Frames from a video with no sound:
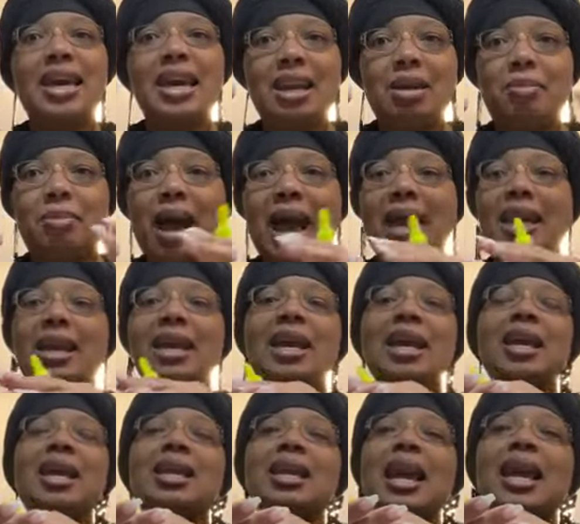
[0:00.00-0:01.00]
anybody
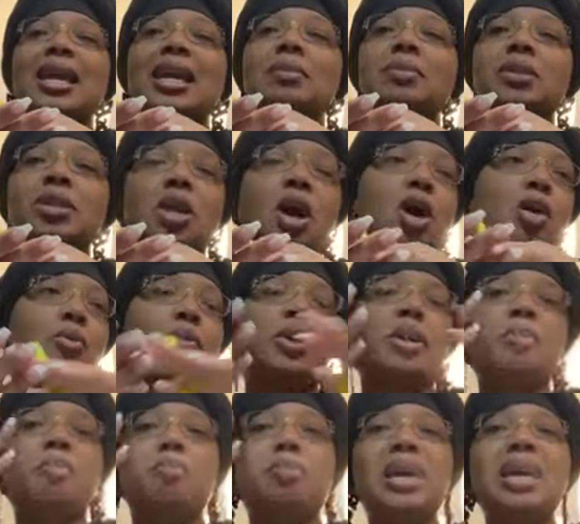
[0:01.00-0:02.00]
they keep
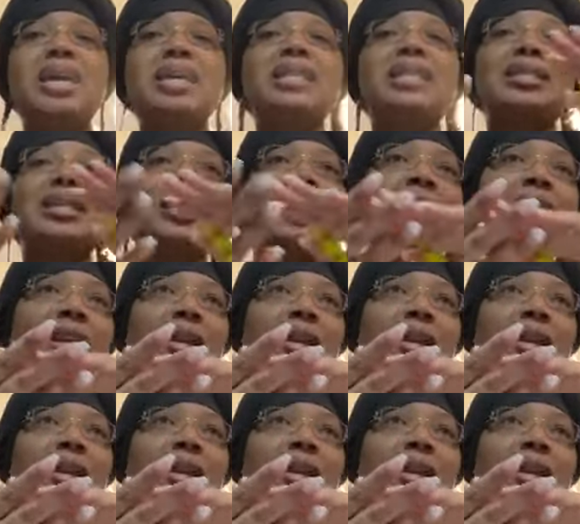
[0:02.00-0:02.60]
slaughtering the beasts